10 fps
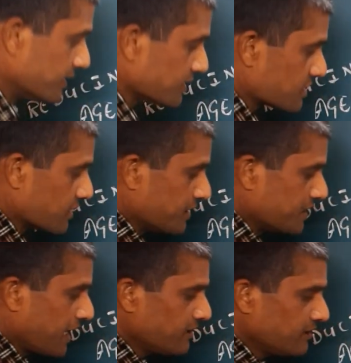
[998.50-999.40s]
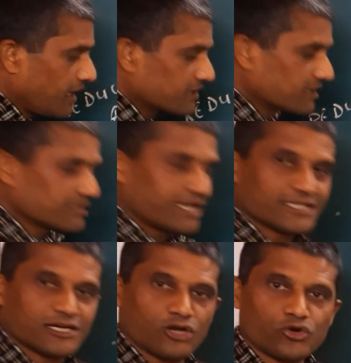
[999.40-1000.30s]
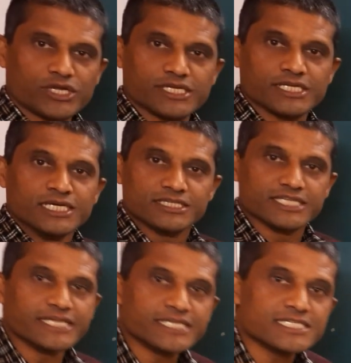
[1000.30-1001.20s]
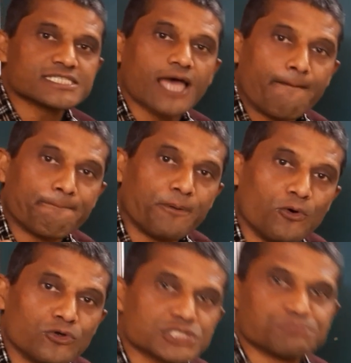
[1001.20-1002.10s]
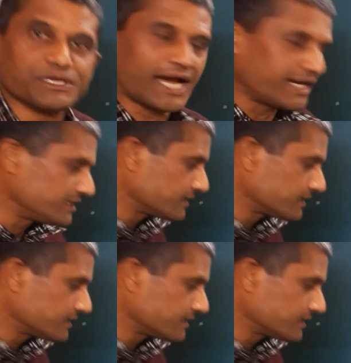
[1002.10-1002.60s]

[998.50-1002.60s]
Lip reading: is none other than chlorine. There is a force behind it,